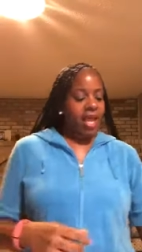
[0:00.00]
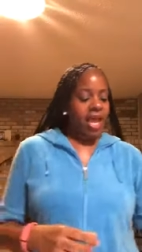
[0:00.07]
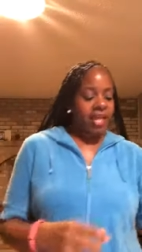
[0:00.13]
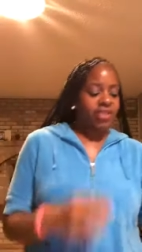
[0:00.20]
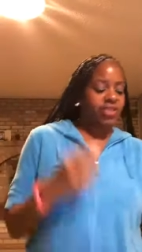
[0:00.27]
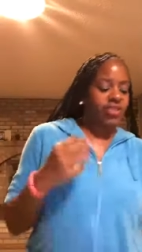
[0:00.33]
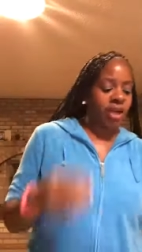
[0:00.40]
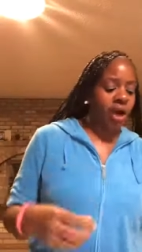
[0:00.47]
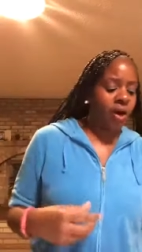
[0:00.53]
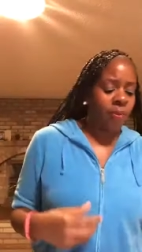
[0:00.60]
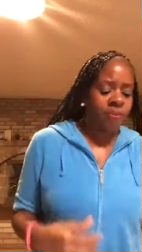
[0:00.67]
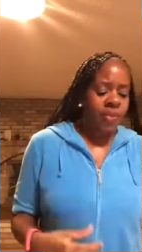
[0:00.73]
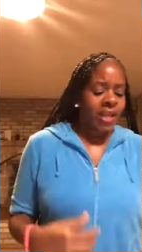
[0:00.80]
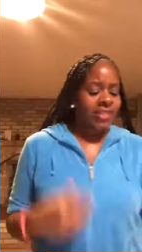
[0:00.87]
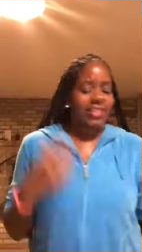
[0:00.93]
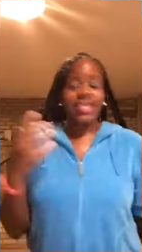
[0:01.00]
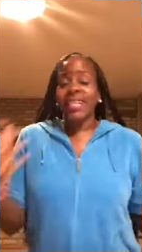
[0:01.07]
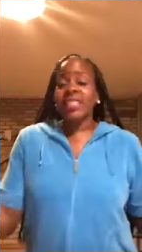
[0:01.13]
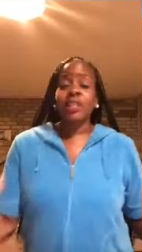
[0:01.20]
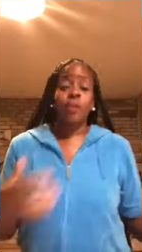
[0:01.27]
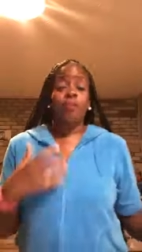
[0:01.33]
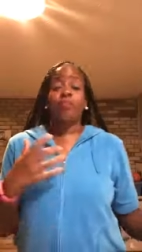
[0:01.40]
And so,
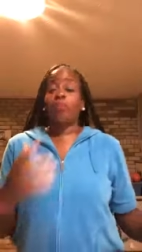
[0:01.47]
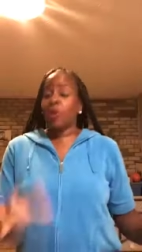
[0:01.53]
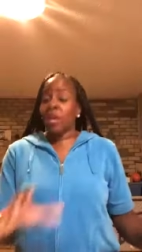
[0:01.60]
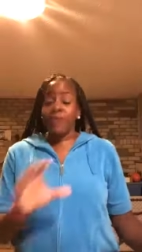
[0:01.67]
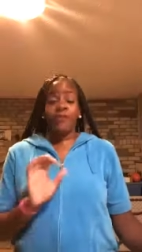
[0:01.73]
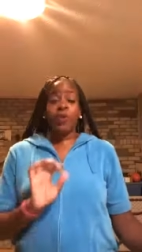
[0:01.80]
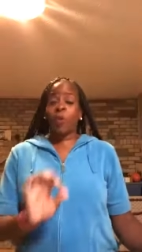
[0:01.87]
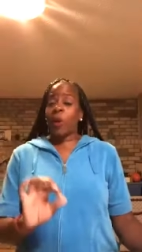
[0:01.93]
just a brief,